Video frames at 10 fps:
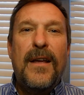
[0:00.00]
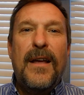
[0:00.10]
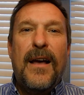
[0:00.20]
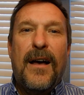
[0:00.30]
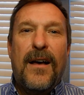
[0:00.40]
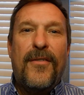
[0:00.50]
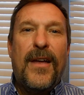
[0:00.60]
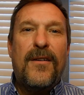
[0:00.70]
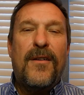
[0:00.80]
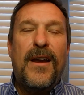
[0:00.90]

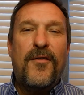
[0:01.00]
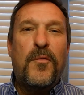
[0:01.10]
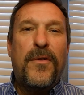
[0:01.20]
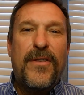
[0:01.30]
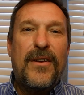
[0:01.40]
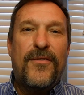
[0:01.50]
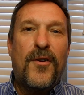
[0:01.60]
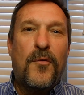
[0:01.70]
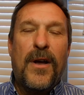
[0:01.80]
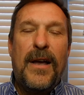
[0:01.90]
that everyone thinks they're
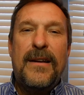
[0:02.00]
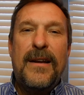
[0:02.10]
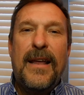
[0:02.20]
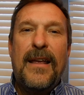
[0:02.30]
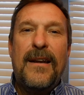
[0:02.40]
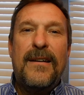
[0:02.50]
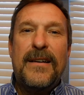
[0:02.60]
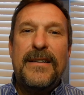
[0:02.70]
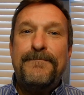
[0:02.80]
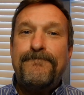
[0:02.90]
right and
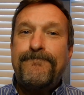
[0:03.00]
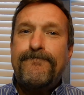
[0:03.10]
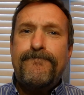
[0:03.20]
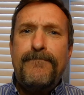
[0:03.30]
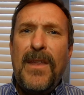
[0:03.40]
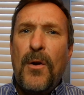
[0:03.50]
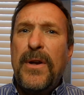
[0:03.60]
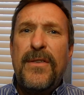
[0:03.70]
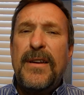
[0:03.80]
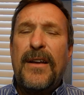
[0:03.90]

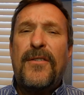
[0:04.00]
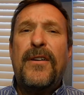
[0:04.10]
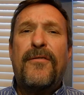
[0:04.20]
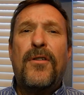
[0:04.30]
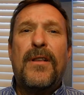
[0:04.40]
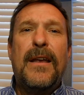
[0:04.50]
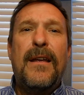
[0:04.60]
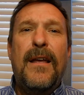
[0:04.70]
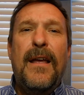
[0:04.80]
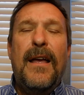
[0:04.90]
read the text differently.
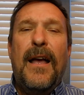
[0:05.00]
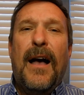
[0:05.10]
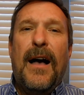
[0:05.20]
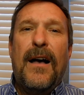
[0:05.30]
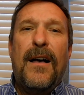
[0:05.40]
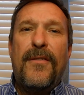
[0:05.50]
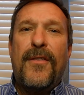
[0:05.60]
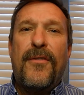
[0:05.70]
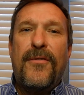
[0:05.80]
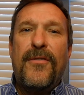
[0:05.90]

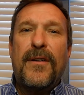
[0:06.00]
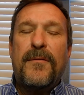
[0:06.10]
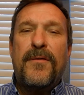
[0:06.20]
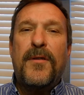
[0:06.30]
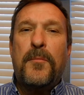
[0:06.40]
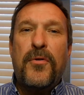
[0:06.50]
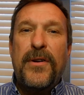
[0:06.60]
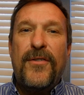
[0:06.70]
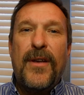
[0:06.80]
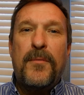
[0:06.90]
The
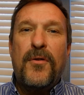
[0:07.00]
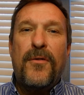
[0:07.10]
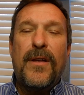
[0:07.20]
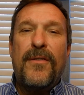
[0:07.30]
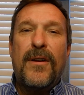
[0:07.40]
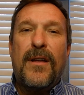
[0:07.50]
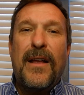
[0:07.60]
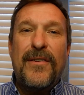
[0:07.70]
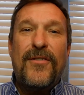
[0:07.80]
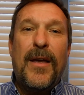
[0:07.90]
precept or the
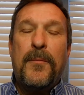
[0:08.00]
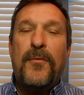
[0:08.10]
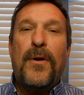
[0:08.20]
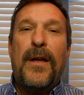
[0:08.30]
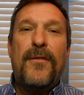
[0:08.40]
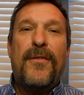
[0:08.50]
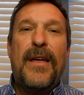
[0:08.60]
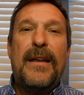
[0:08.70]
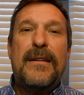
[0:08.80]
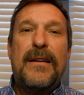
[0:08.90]
concept rather that